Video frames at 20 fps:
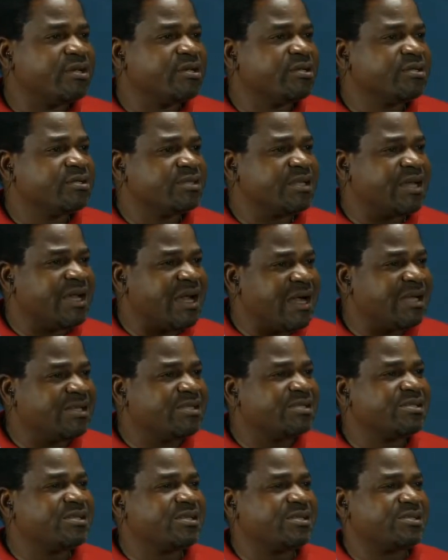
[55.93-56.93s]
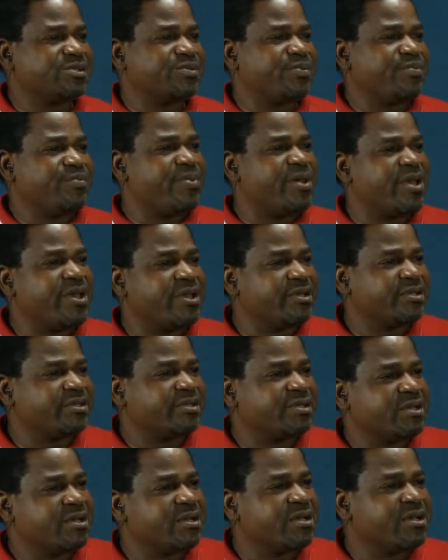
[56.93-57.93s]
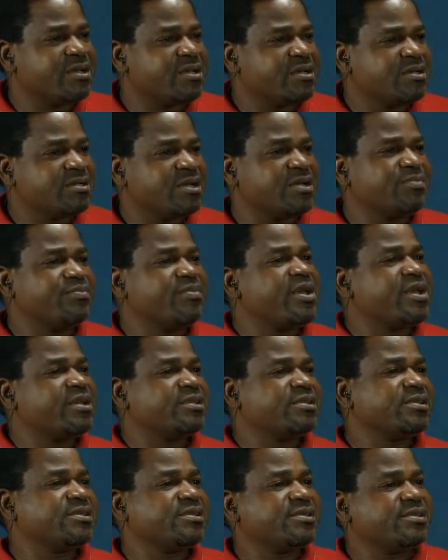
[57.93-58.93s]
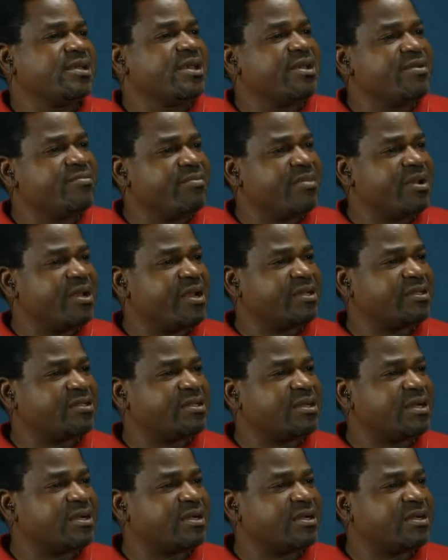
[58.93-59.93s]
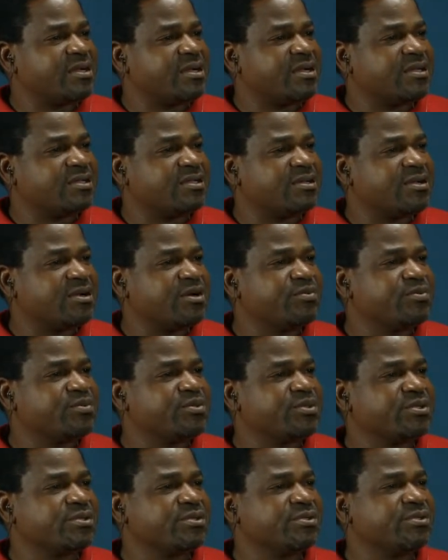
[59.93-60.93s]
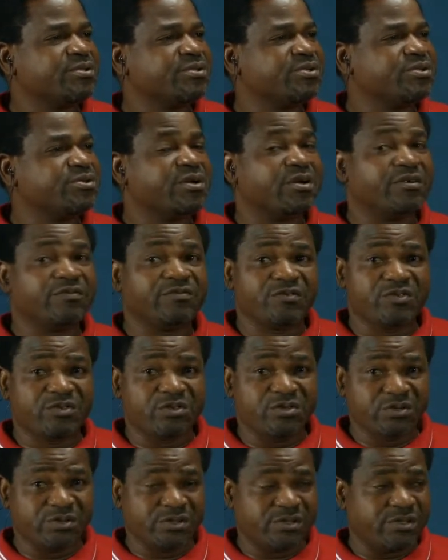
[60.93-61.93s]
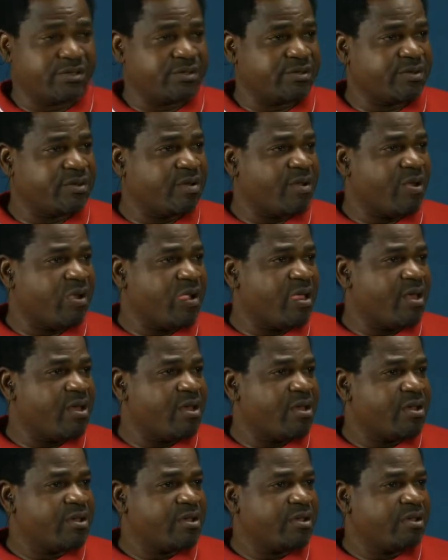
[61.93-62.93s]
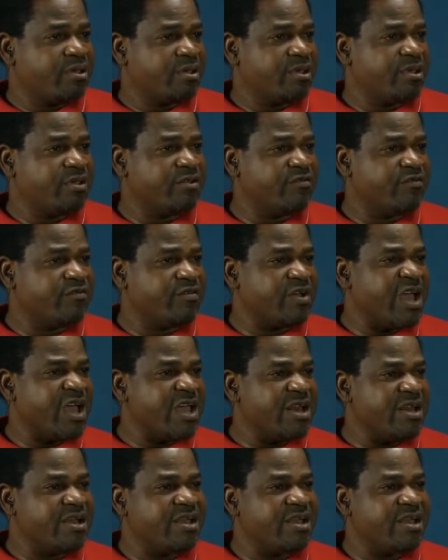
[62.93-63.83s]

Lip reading: the answer space that bears the same letter as the option you have chosen. Give any